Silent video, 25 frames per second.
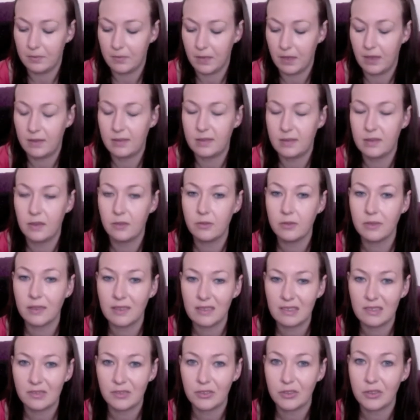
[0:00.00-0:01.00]
it's not really
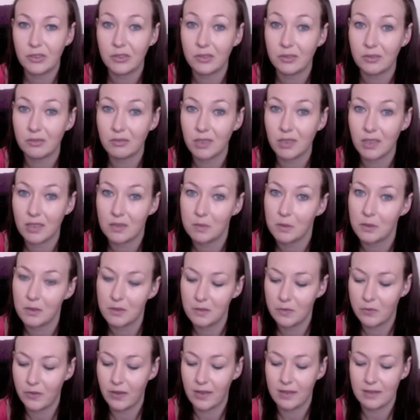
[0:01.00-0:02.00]
difficult, I suppose,
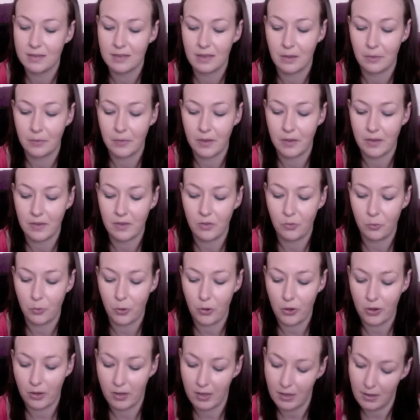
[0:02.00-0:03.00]
to find something to
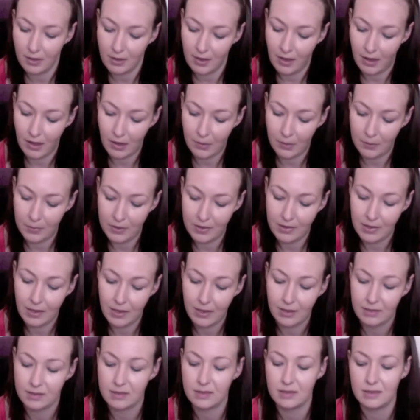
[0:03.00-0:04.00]
work in that
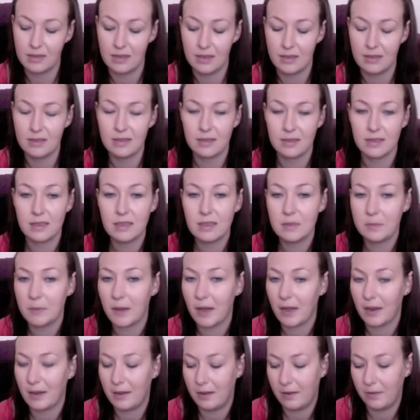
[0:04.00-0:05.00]
instance,
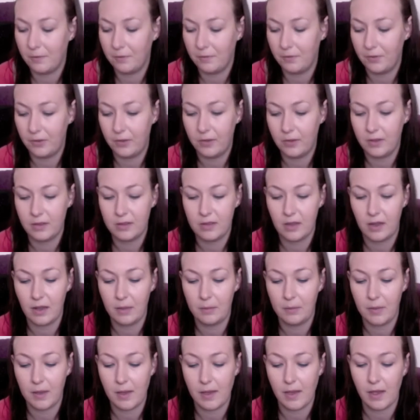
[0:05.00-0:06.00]
but for the time
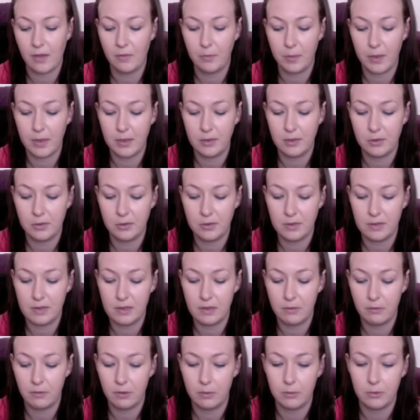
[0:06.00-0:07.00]
being I've been
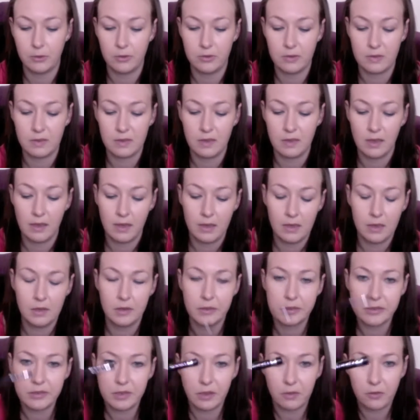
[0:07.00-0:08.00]
using Rimmel's
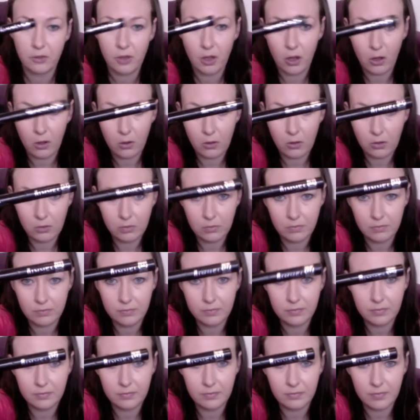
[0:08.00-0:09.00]
Soft Kohl
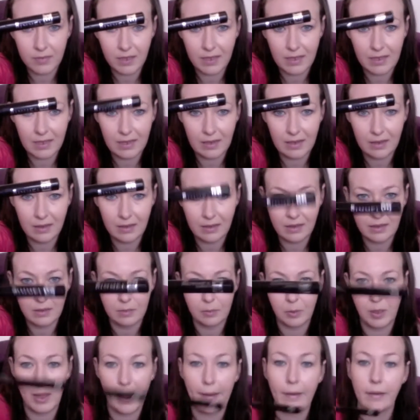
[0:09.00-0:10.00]
in the
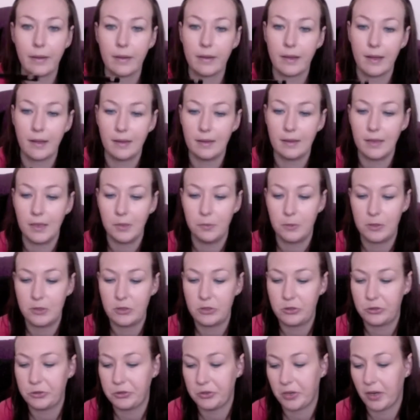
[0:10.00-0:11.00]
black colour,
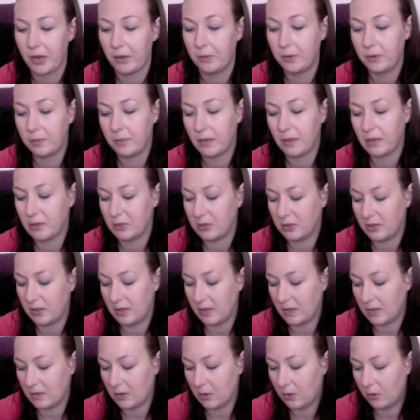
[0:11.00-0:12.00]
which I would imagine
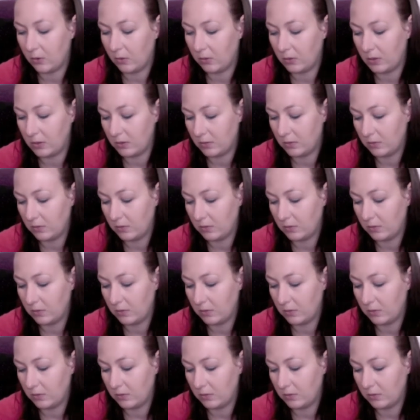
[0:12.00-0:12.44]
is called